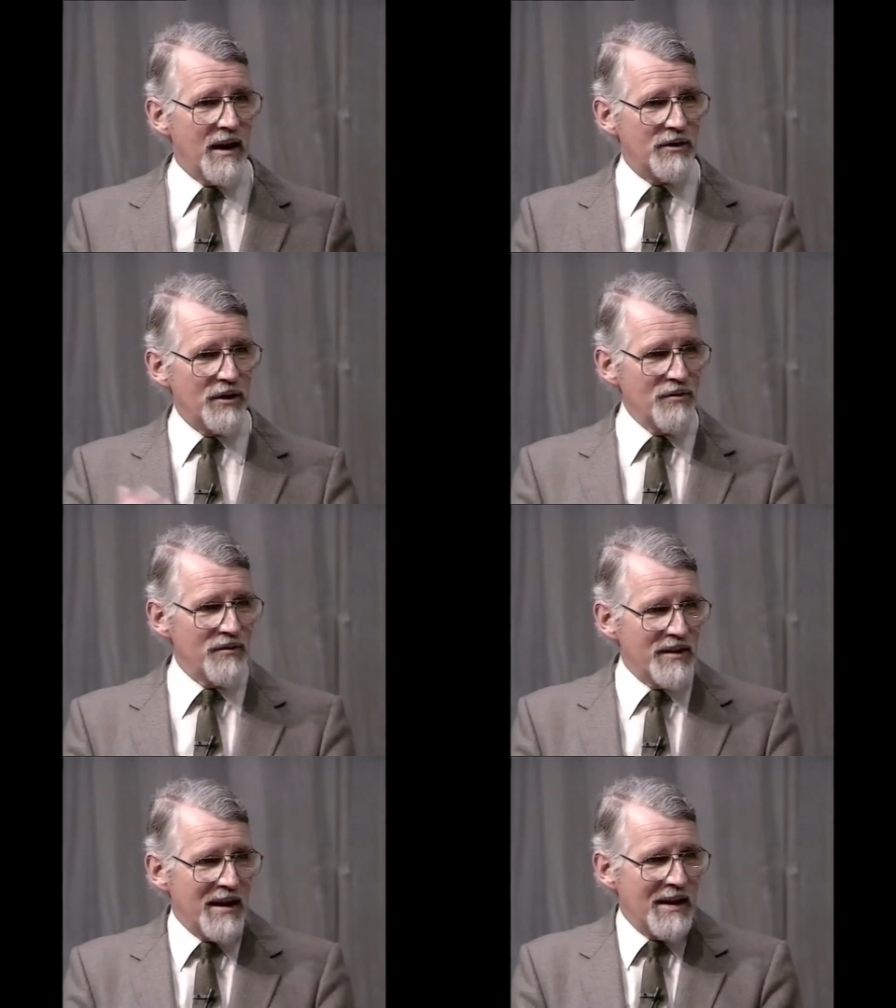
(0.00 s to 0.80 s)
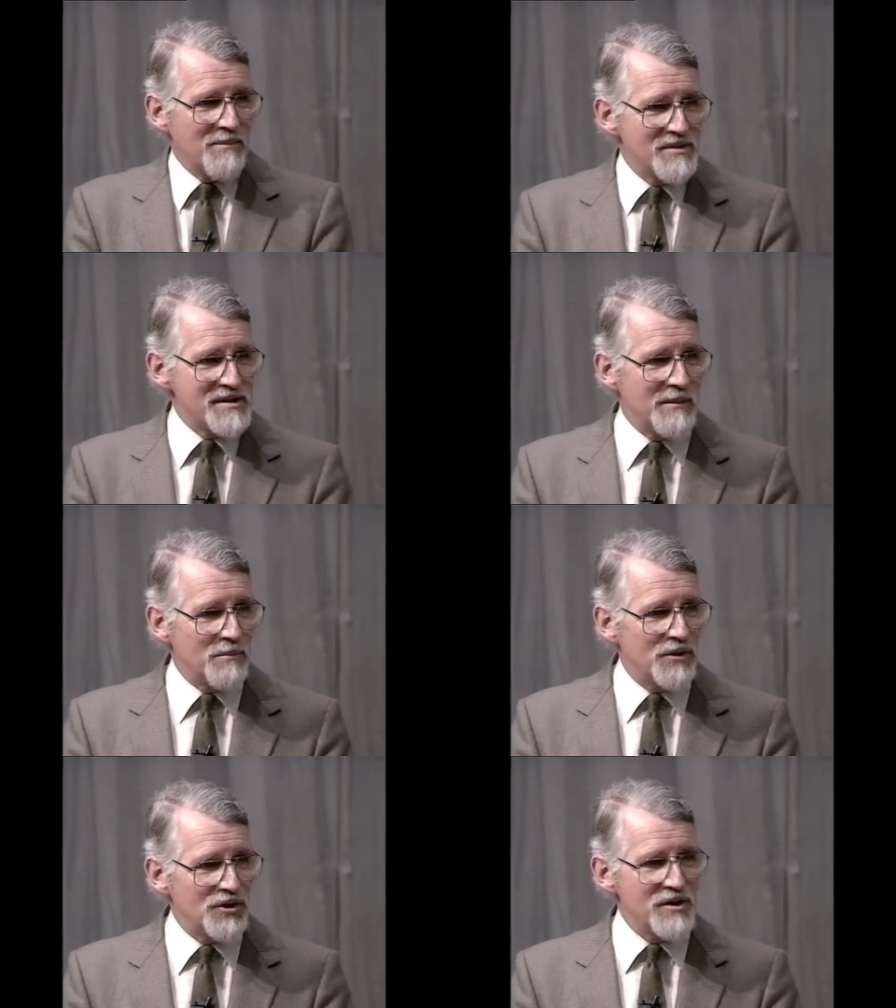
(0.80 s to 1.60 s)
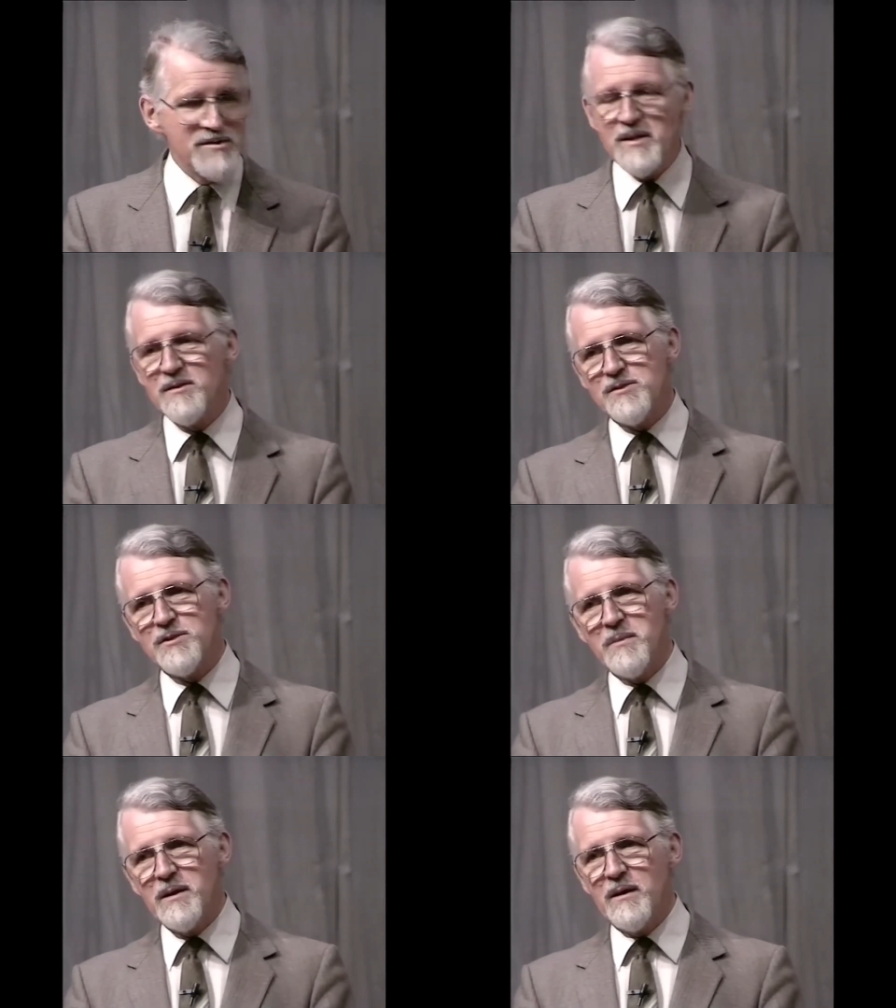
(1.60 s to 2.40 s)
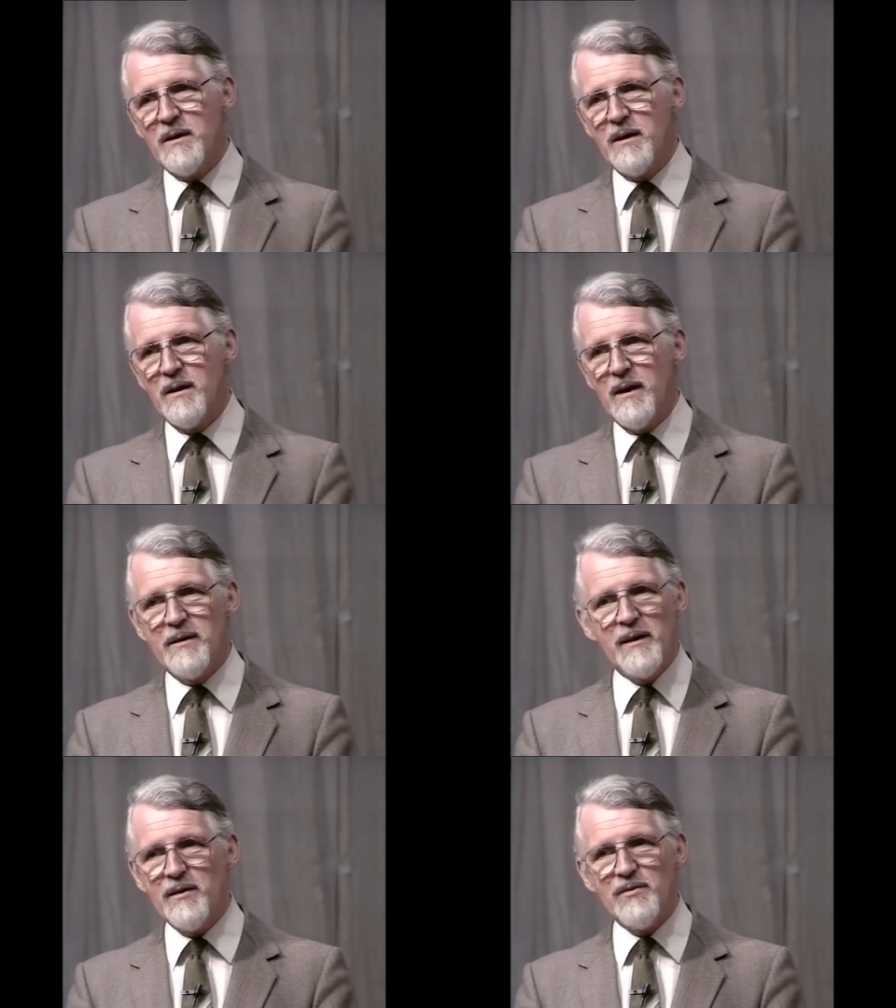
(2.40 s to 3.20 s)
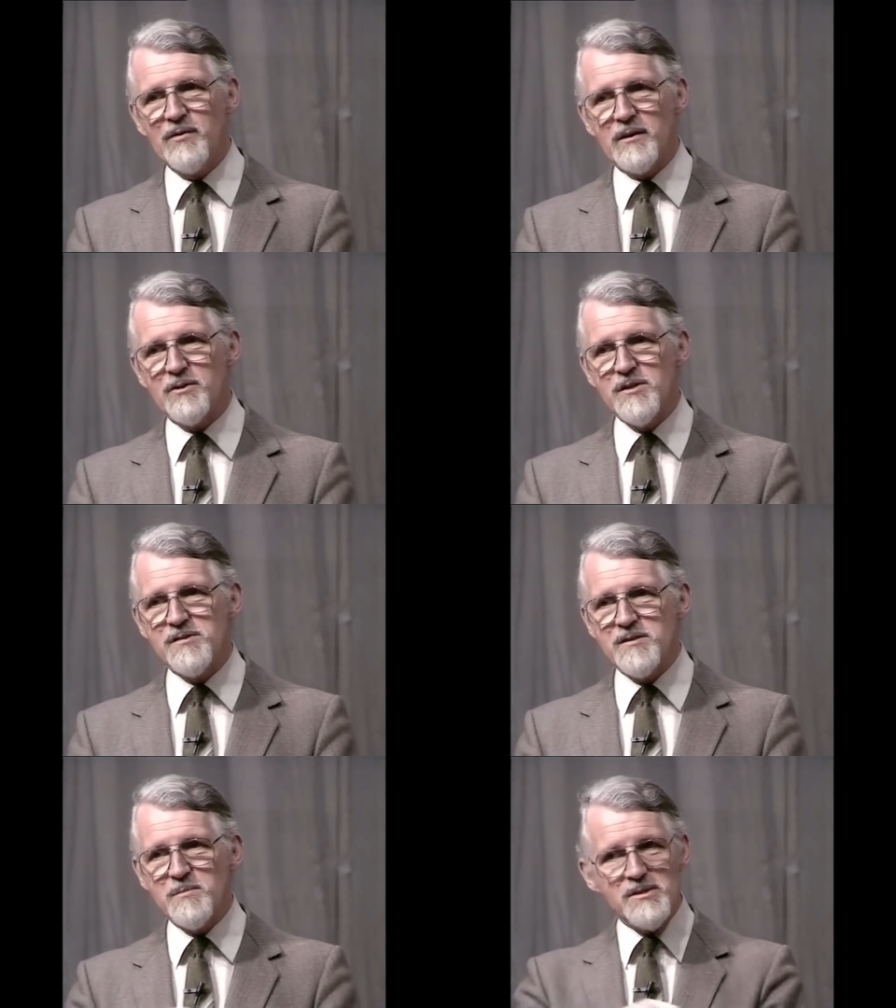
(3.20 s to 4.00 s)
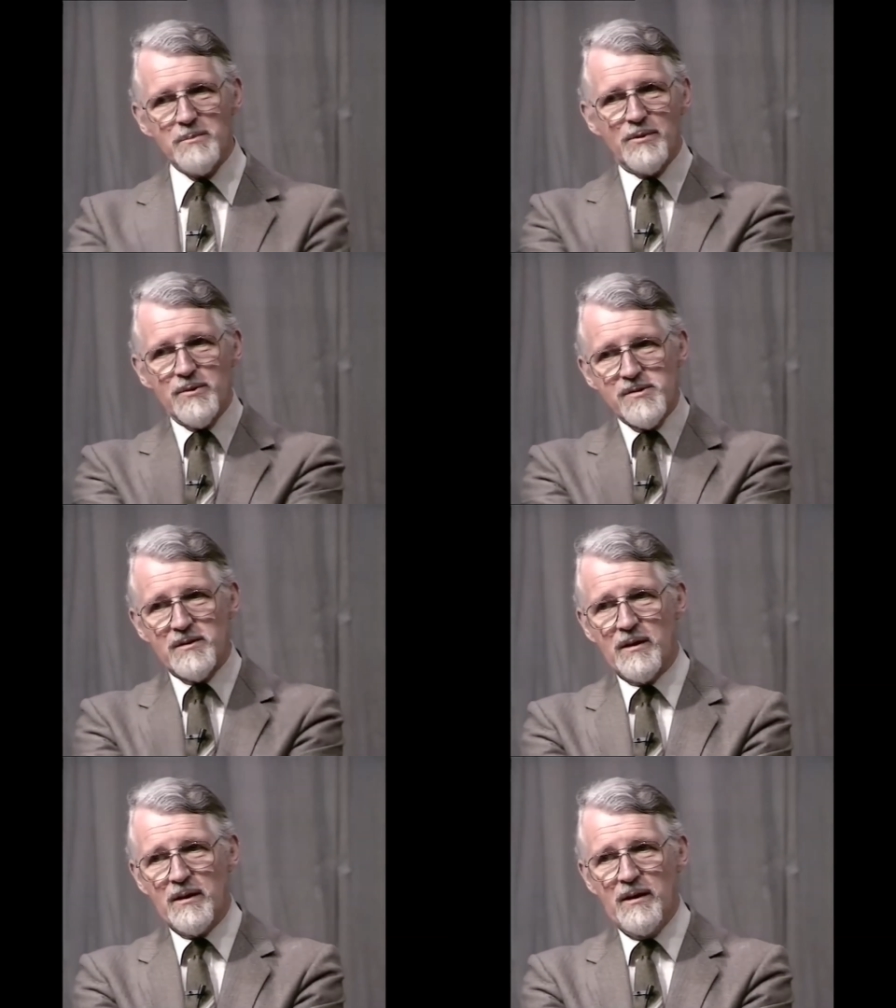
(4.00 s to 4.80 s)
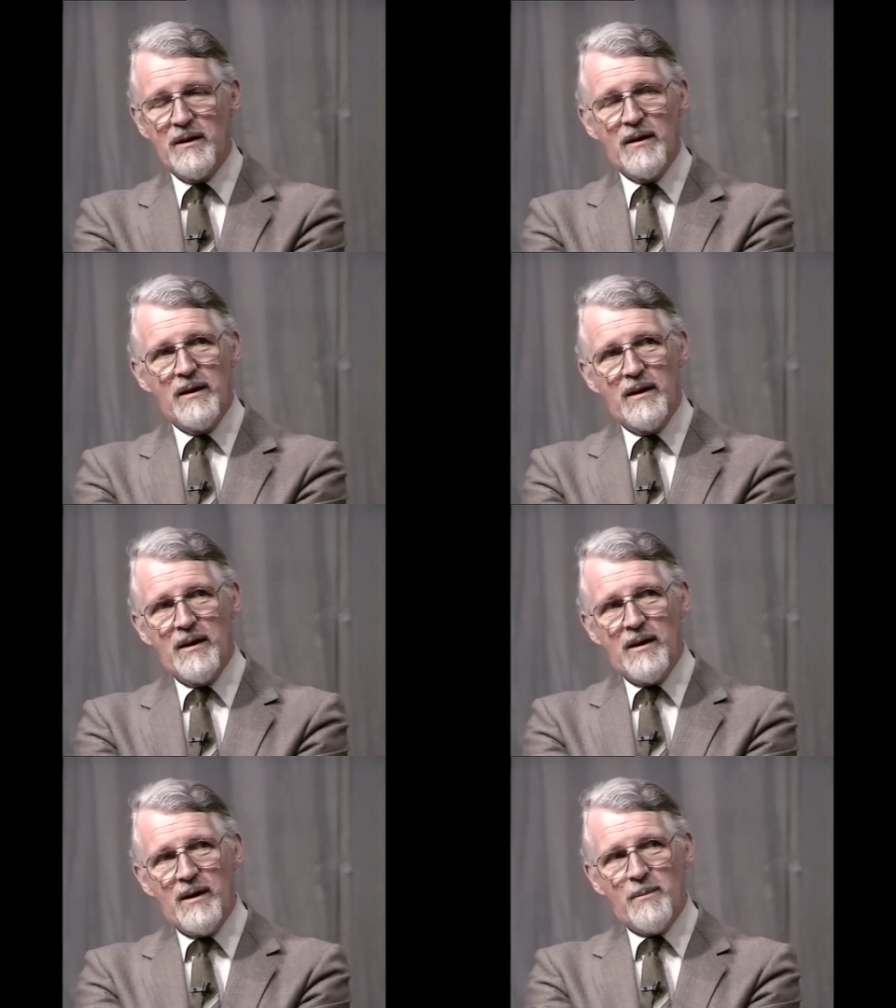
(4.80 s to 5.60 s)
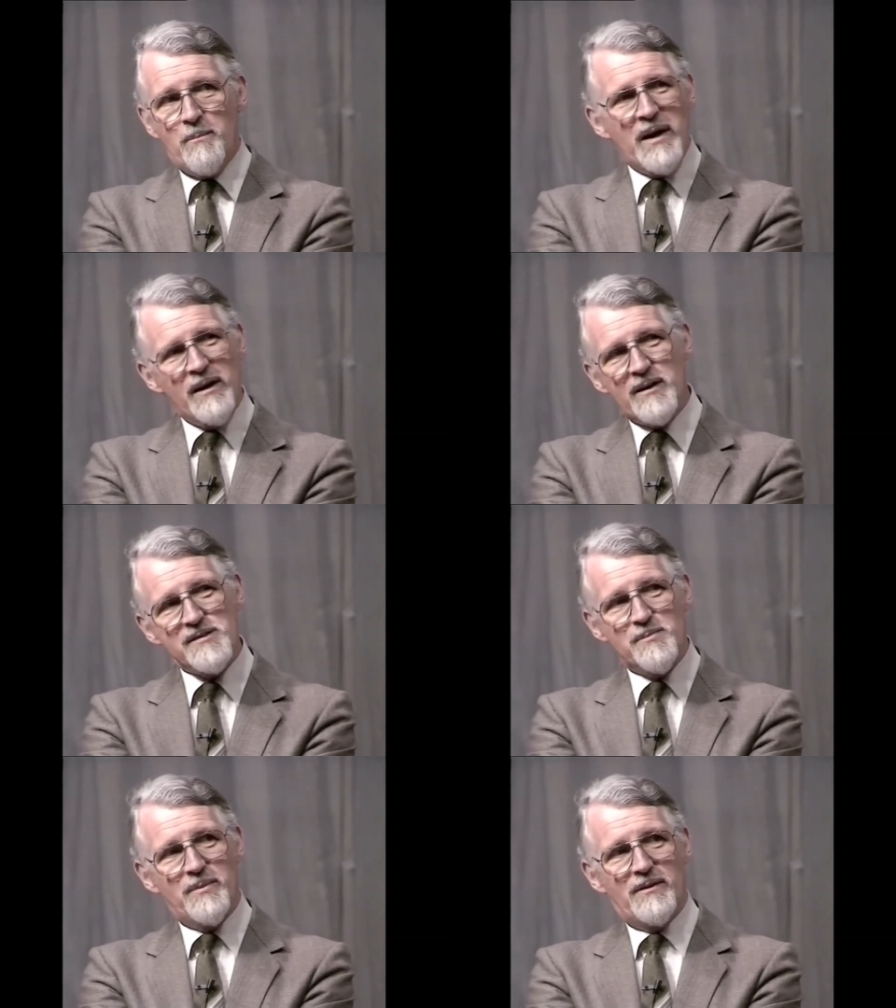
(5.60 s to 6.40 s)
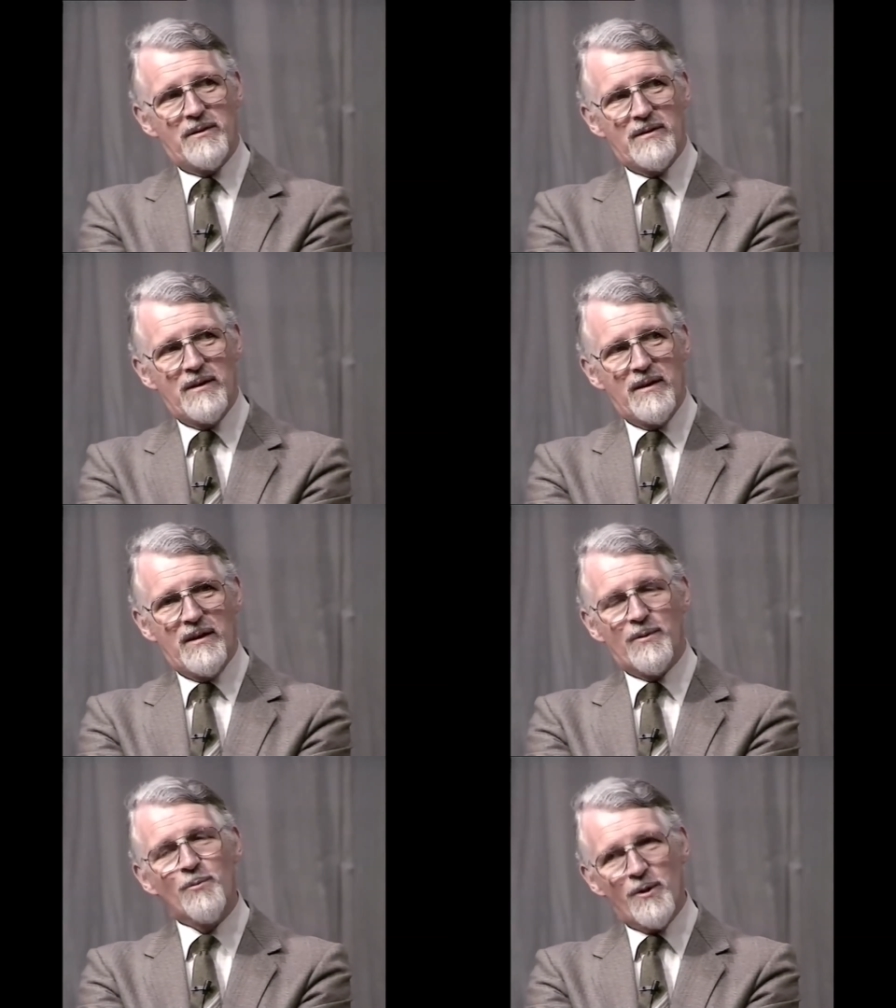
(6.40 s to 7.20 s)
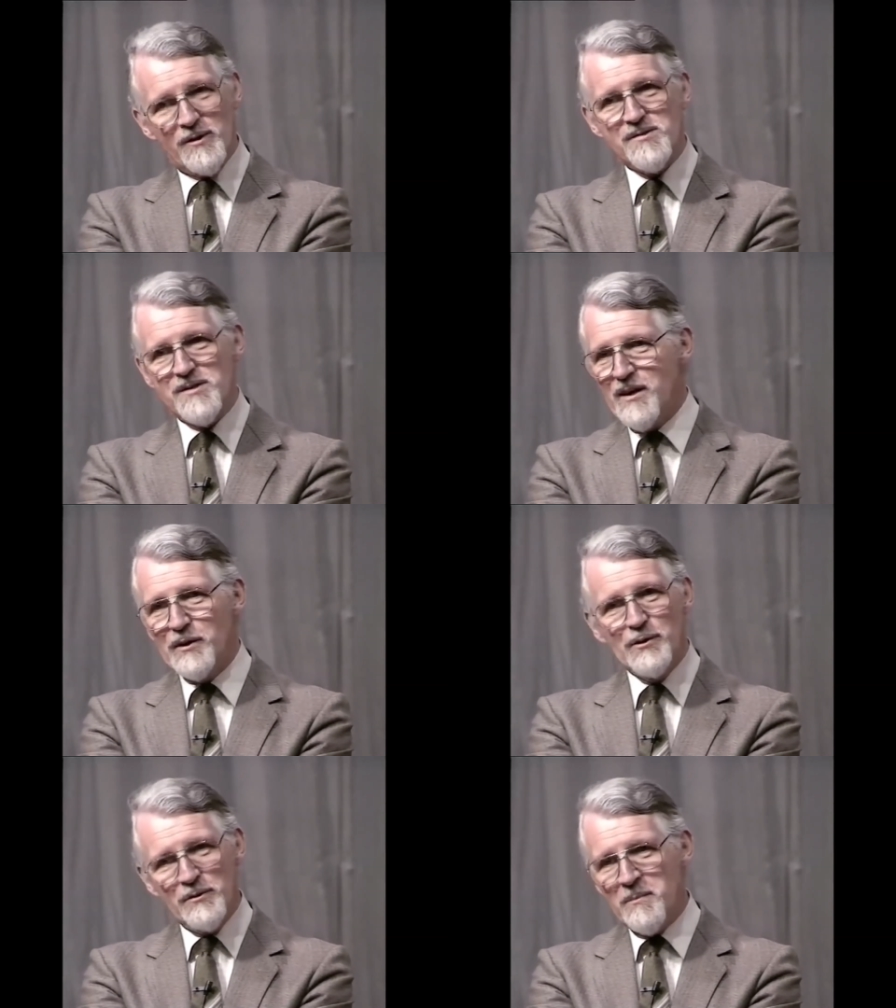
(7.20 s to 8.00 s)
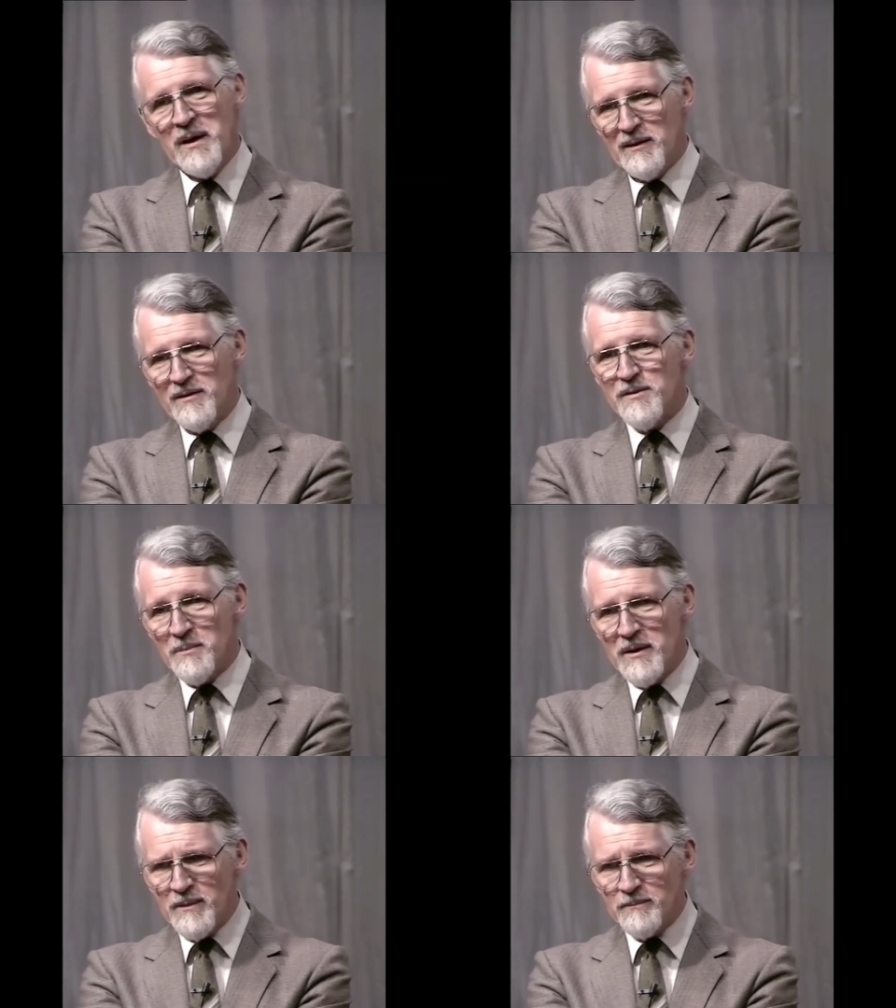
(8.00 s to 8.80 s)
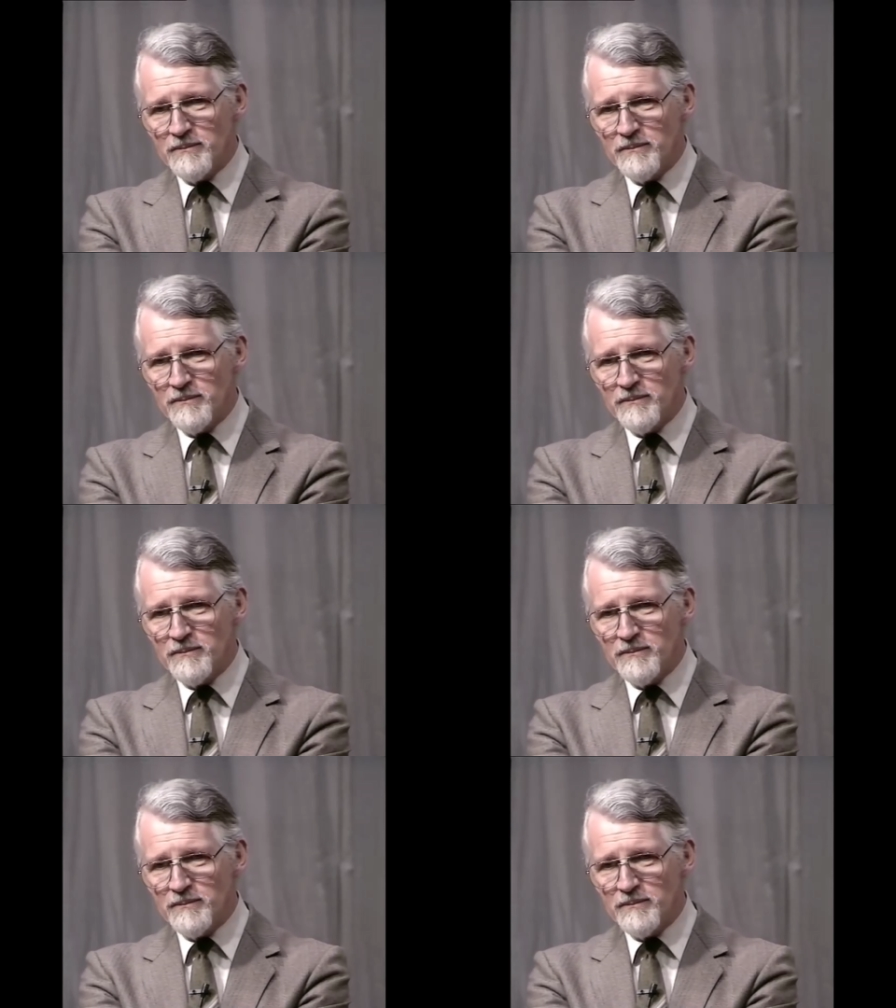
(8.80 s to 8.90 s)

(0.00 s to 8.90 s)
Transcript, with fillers: And over the ham sandwich, she says to me another thing. She says, Mr. Pawson, my husband was a good man to me.